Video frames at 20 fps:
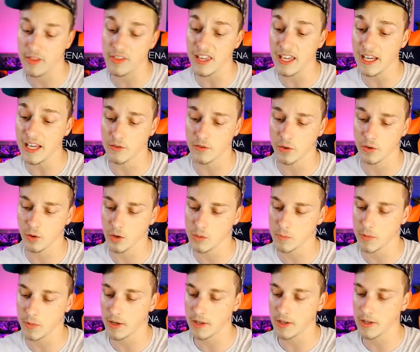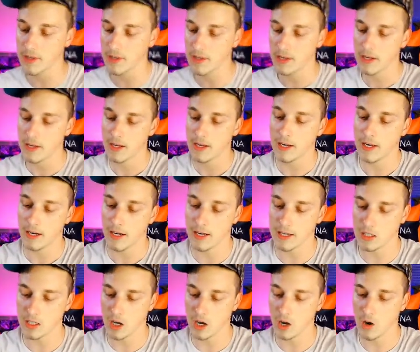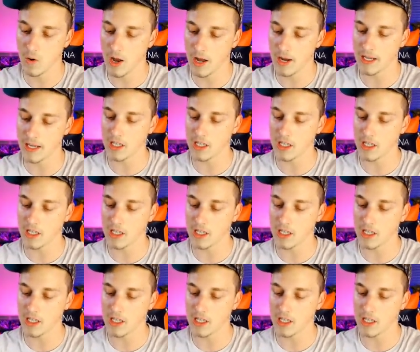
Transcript: than these, of course, but let's go